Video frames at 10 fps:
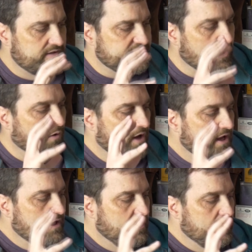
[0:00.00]
So
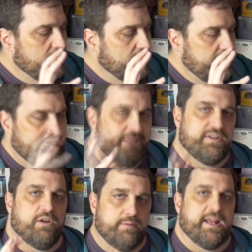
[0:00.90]

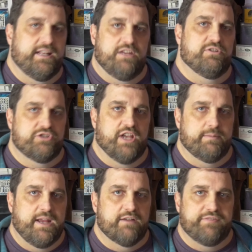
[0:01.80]
even though I'm not a huge
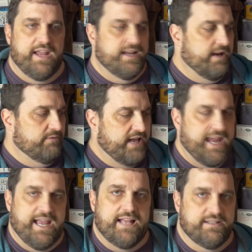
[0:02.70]
John Mayer fan, I would
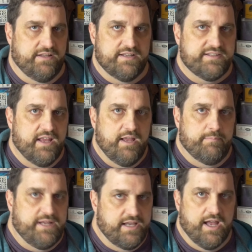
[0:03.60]
hang on to this
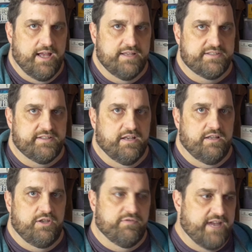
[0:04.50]
because
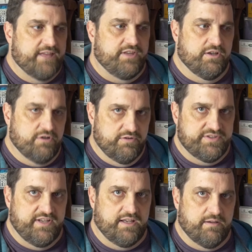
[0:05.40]
You've got the
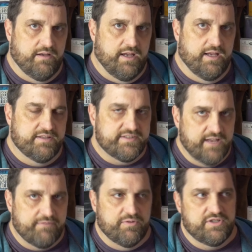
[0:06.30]
acoustic uh,
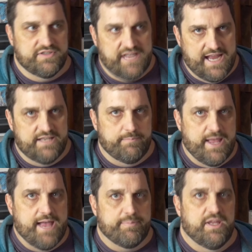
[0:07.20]
stuff, which is kind of
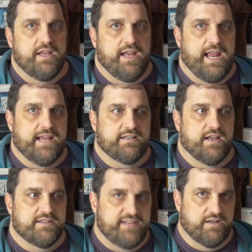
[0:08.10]
pop and
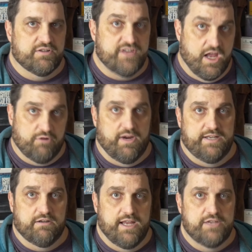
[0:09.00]
uh,
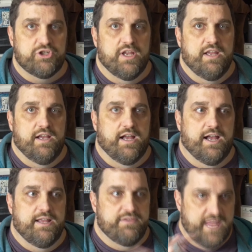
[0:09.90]
singer-songwriter-ish.
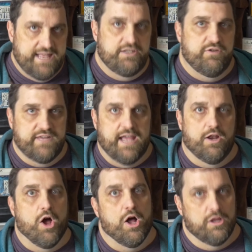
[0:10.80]
Uh, then you've
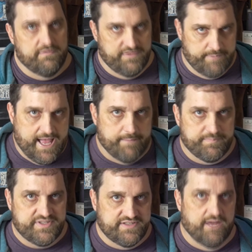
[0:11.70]
got all of the pop
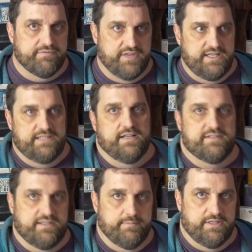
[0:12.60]
stuff that he
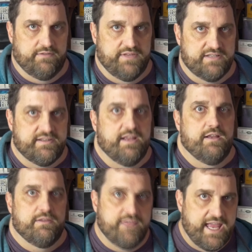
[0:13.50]
does in the middle of this.
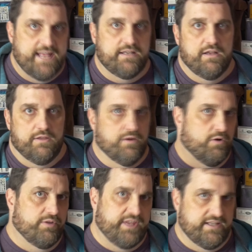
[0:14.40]
Then the
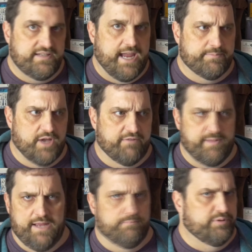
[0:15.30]
whole thing is capped off
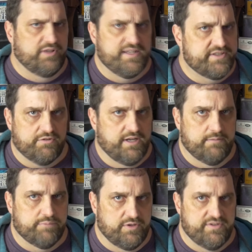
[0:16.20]
by a
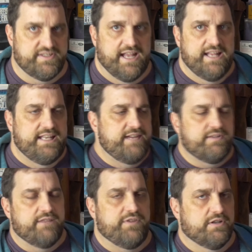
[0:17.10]
blistering blues set. And
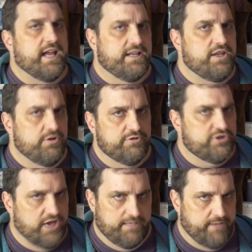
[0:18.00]
even if you're not a
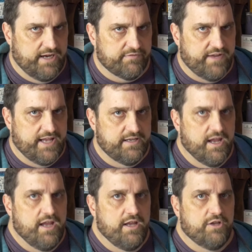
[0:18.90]
huge John Mayer fan,
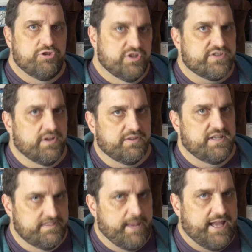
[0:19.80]
just know that
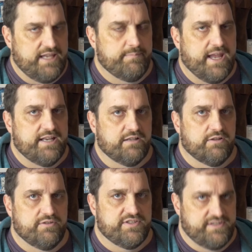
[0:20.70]
his backing band
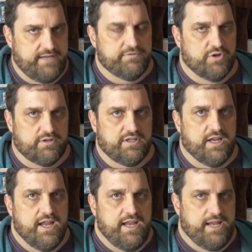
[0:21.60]
includes Steve Jordan
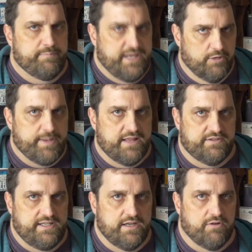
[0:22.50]
and Pino
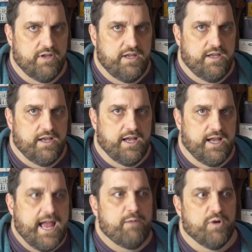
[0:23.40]
Palladino. Uh,
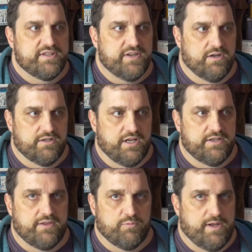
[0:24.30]
I once heard
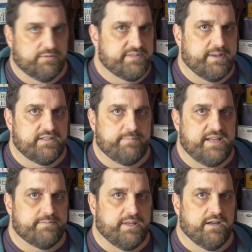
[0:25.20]
another well-respected
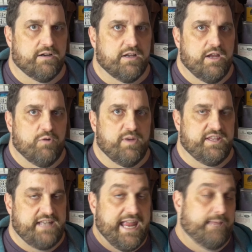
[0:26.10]
bass player when
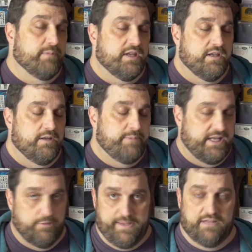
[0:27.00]
the name
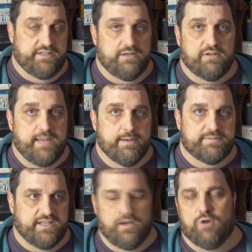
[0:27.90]
Pino Palladino came
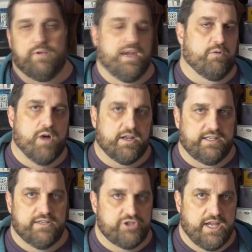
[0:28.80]
up said, oh, we all walk
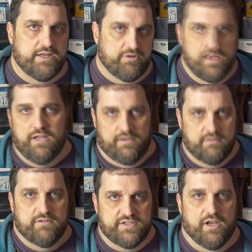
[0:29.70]
in his shadow.
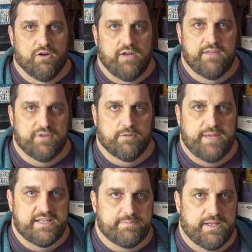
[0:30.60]
So if you're a
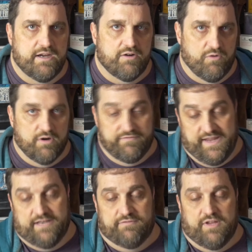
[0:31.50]
bass player or a
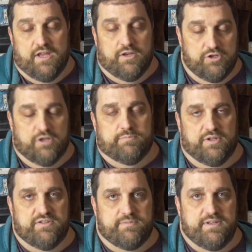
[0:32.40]
fan of good
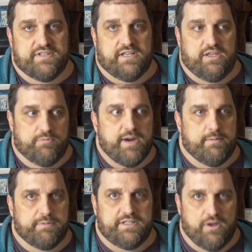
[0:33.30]
blues music, you
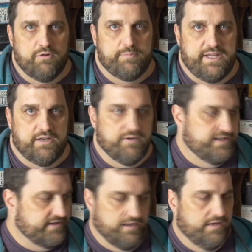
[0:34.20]
probably know who Pino
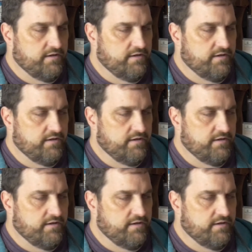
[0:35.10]
is.